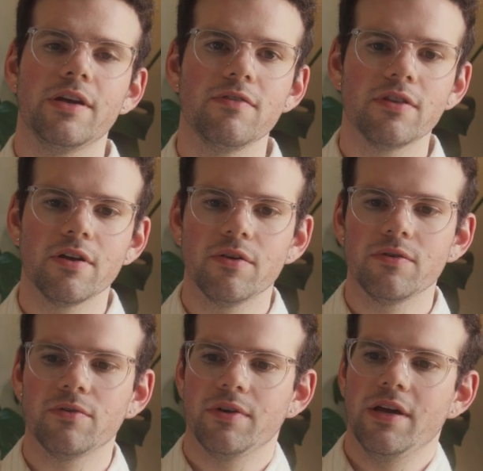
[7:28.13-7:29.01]
even
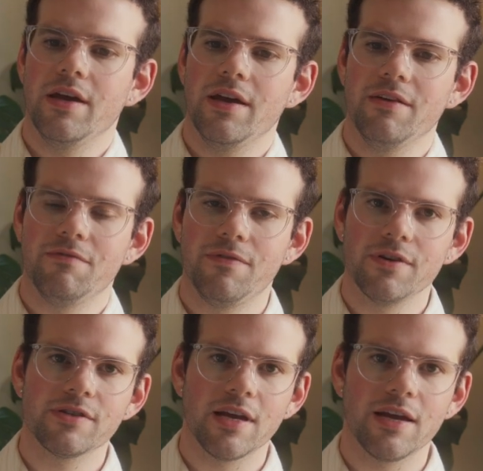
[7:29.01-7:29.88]
though it
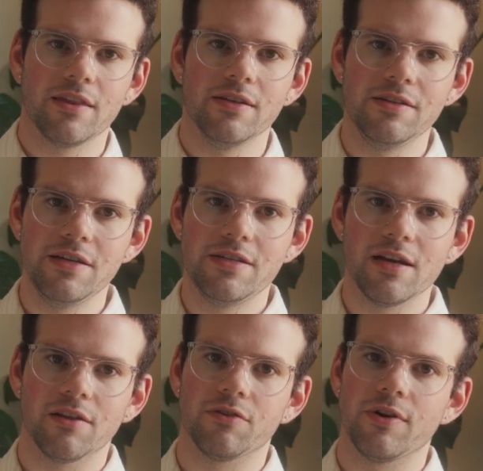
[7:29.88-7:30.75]
feels like the
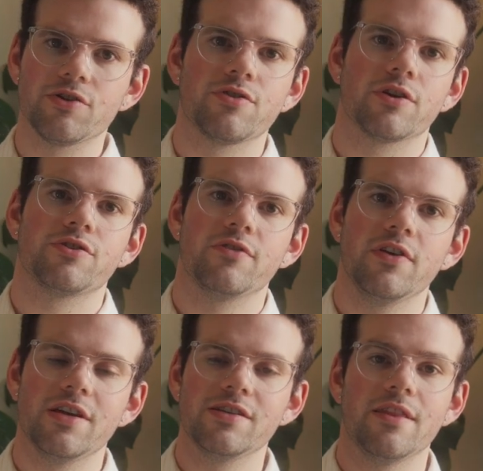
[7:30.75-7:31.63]
detail and grain structure of
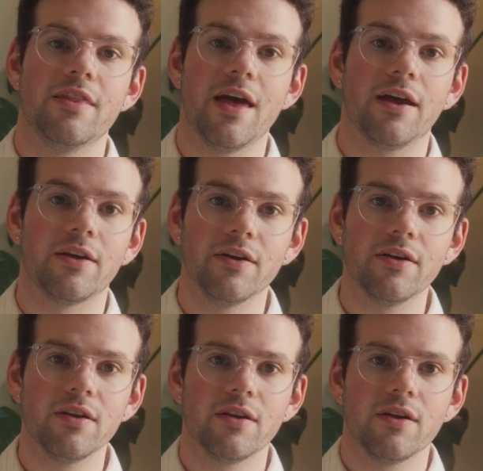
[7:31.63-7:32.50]
it isn't that
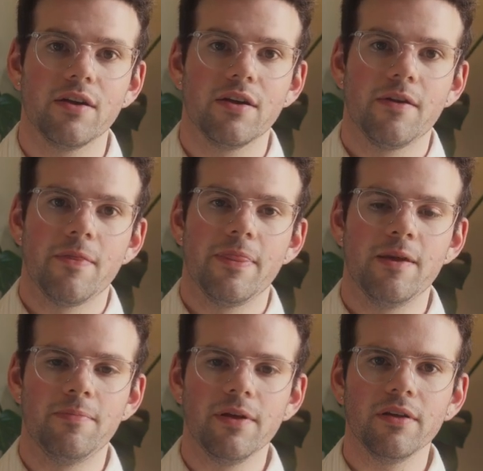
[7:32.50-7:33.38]
good, the
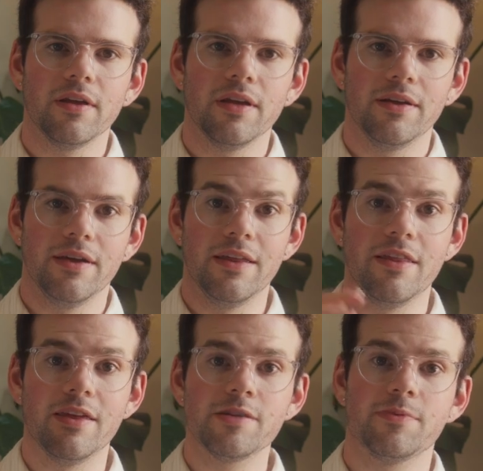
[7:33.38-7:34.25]
ability in this